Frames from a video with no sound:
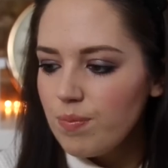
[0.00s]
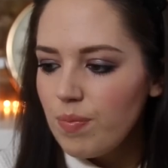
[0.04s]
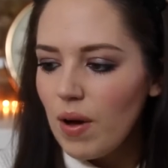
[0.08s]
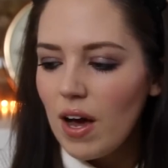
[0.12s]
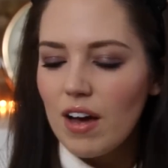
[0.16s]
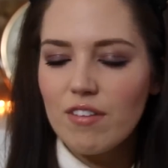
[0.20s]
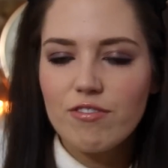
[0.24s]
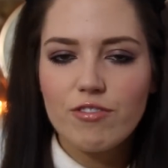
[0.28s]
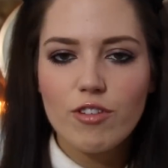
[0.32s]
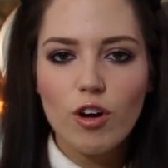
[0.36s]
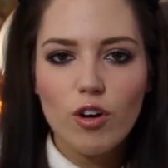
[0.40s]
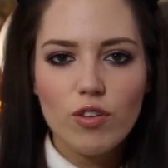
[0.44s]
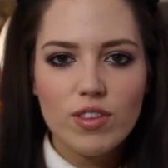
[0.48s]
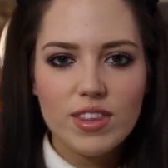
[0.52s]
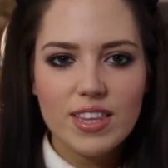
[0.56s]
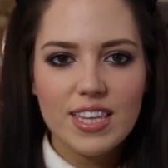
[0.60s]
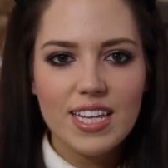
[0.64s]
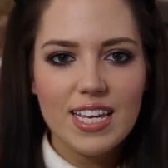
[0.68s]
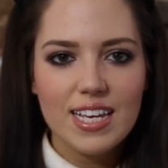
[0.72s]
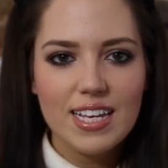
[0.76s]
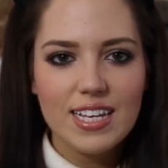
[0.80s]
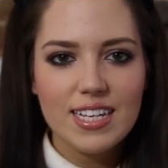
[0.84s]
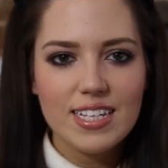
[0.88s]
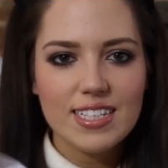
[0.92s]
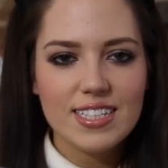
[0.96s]
but I've got
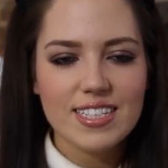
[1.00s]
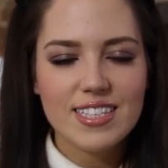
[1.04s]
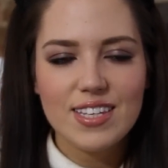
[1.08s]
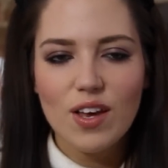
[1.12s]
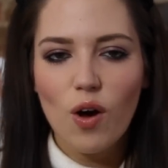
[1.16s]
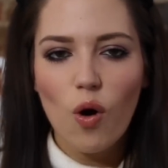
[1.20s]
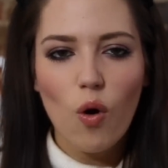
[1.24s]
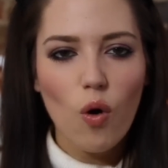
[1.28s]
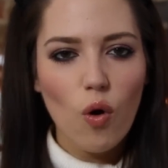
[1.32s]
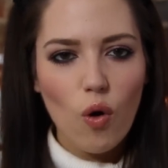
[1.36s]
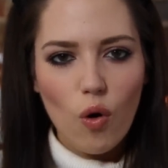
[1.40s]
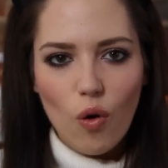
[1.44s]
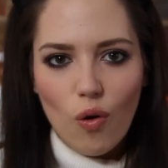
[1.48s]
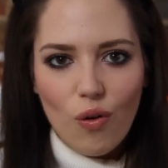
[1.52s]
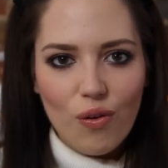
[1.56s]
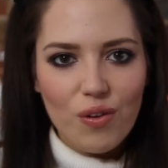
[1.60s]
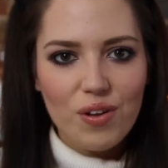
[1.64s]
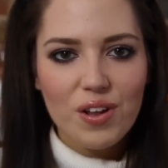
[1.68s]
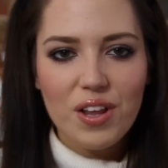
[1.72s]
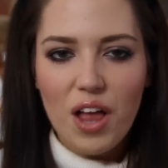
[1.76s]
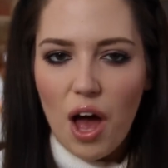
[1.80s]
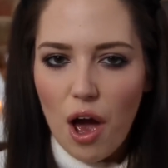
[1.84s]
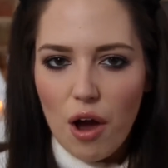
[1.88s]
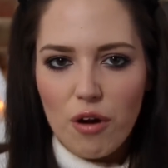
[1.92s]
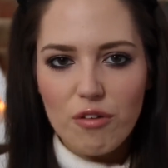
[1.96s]
these all